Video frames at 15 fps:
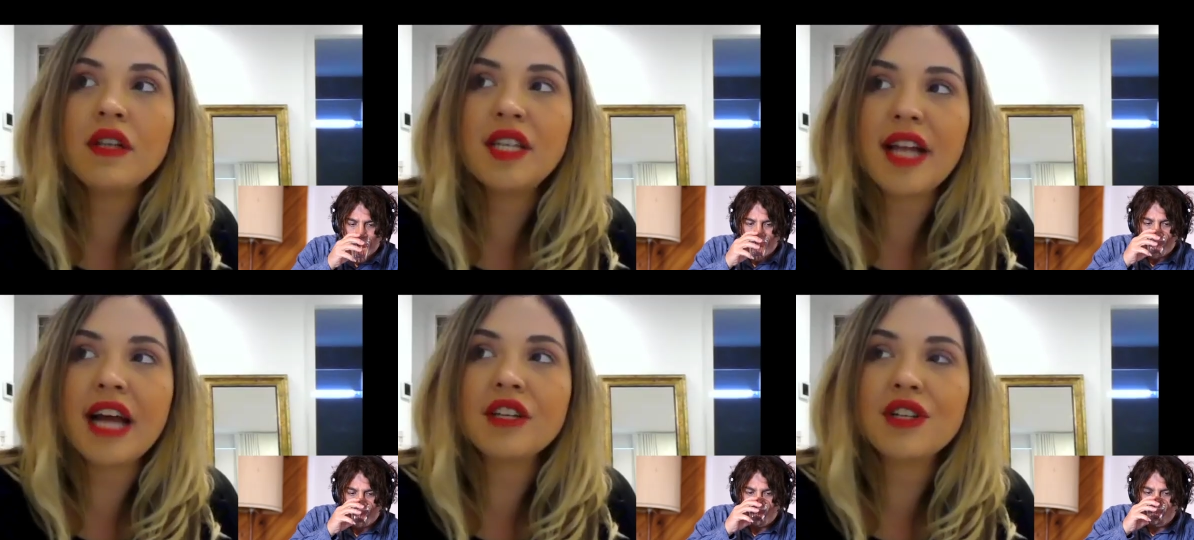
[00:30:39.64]

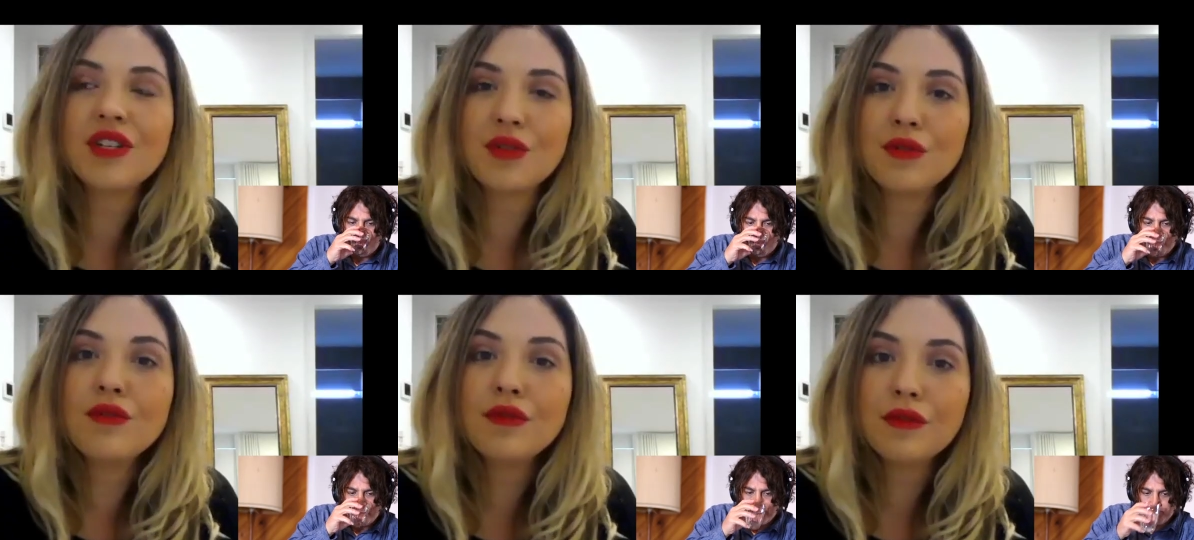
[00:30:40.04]

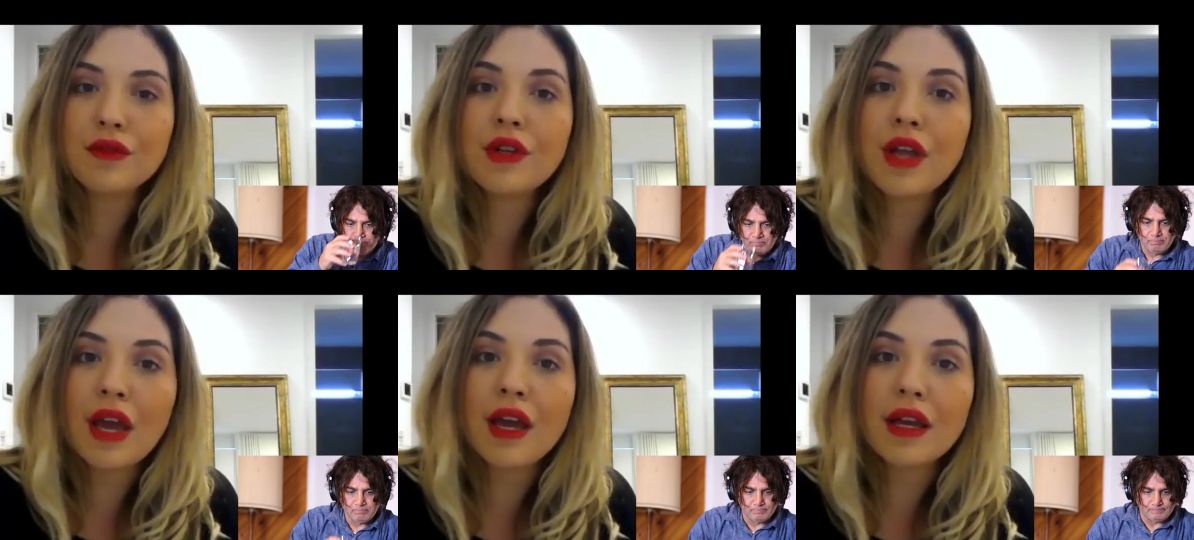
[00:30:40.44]
Speaker 1: international.
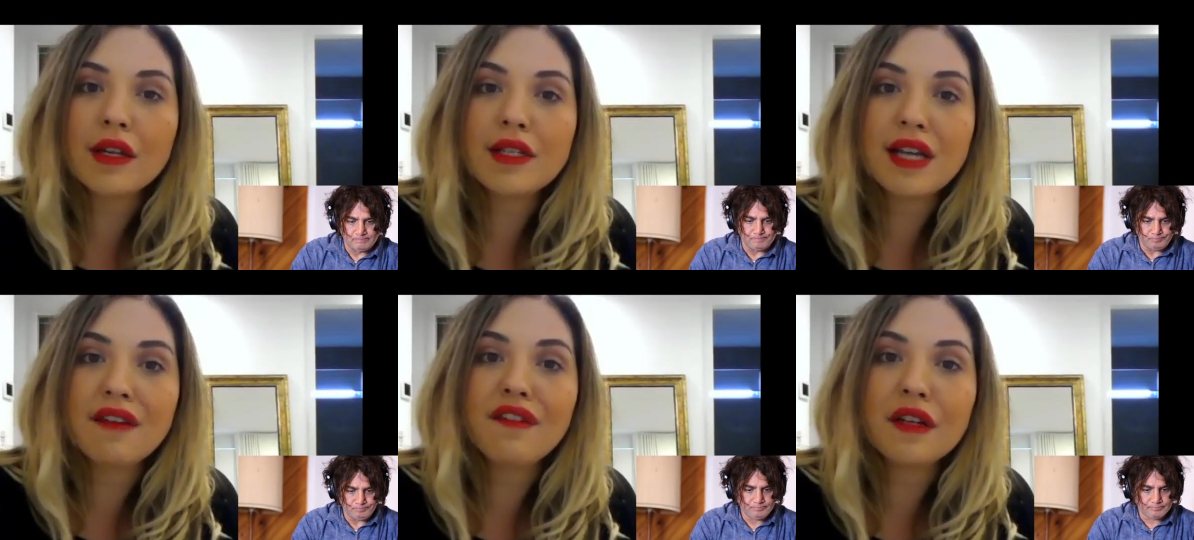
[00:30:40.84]
Yeah,
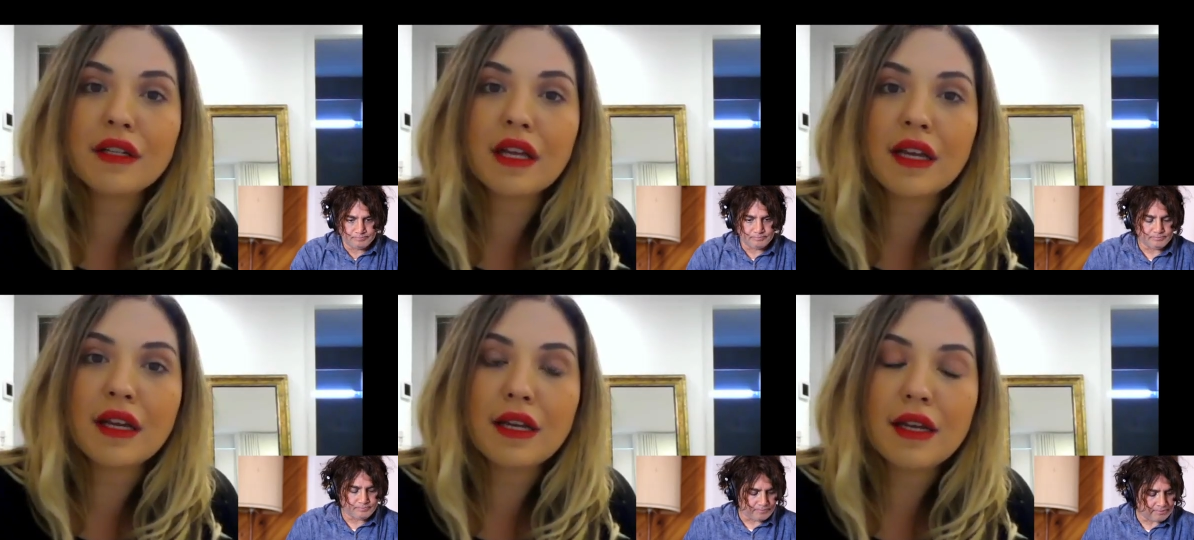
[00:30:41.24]

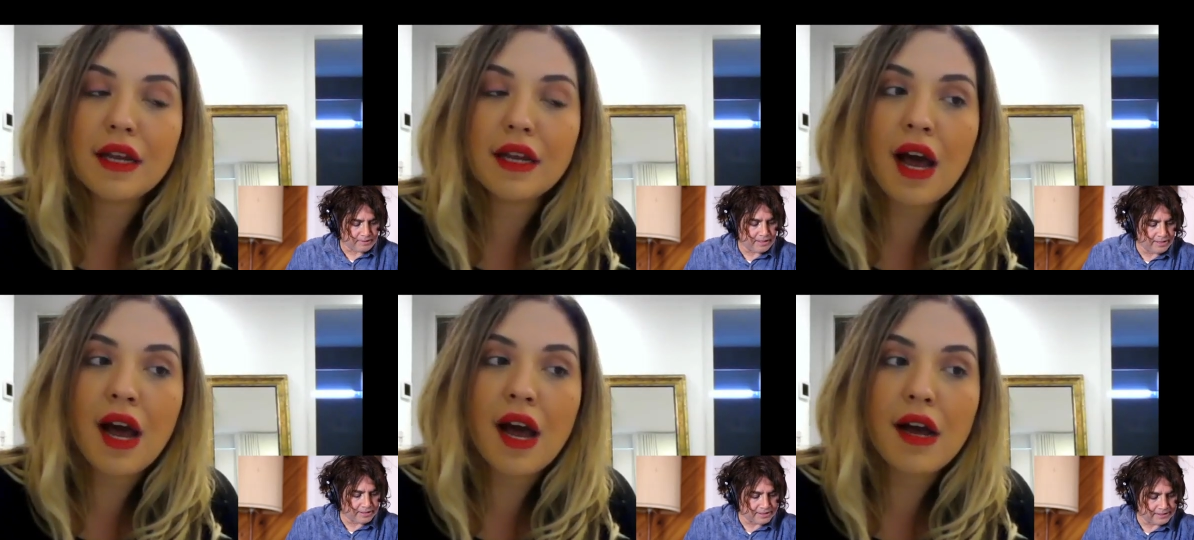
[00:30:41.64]
definitely.
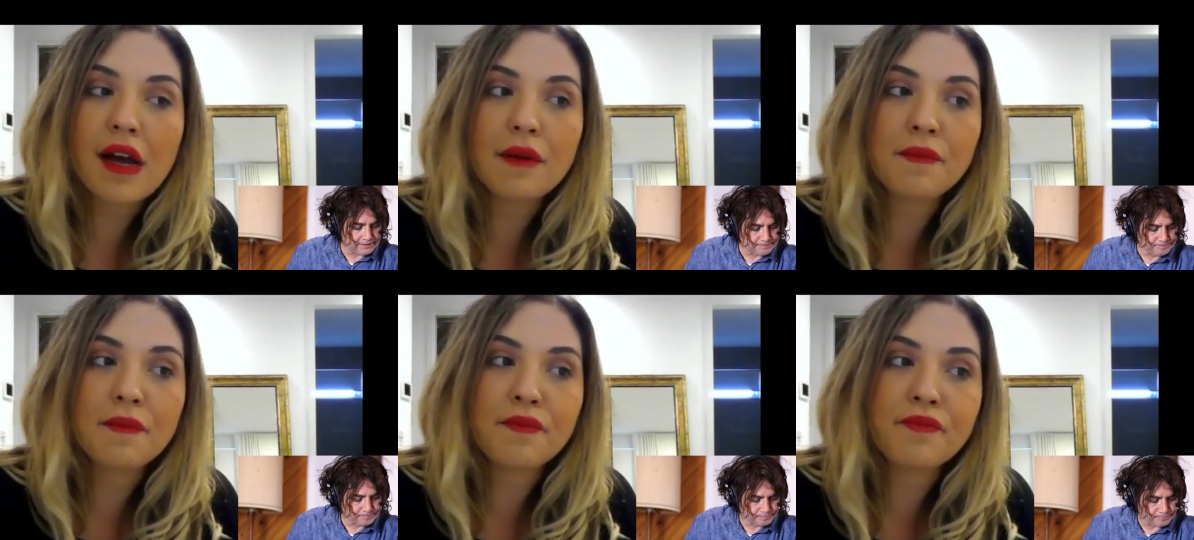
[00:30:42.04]

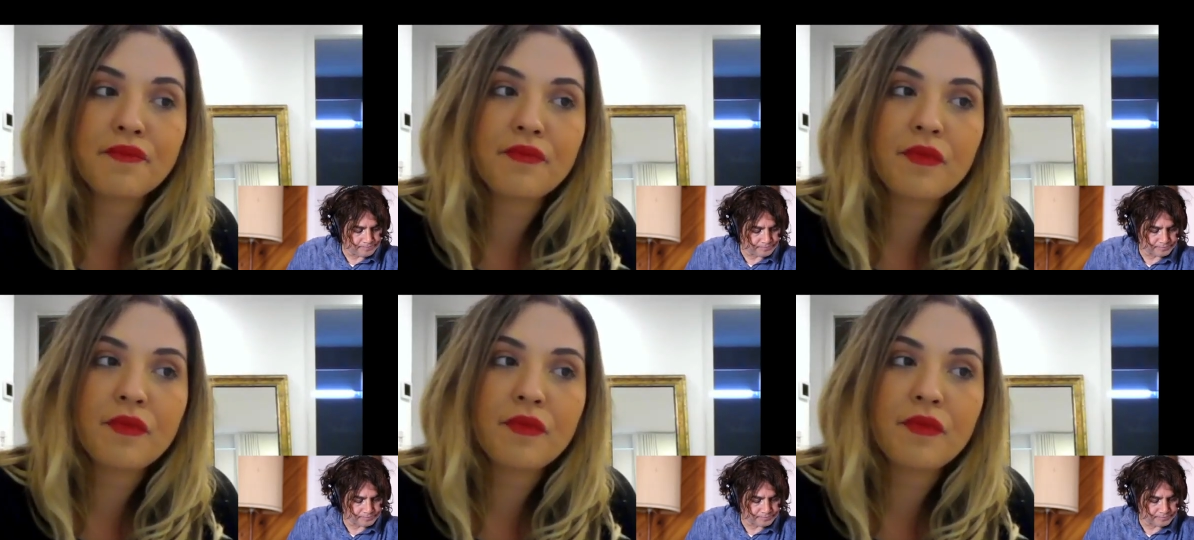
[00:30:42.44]
Okay.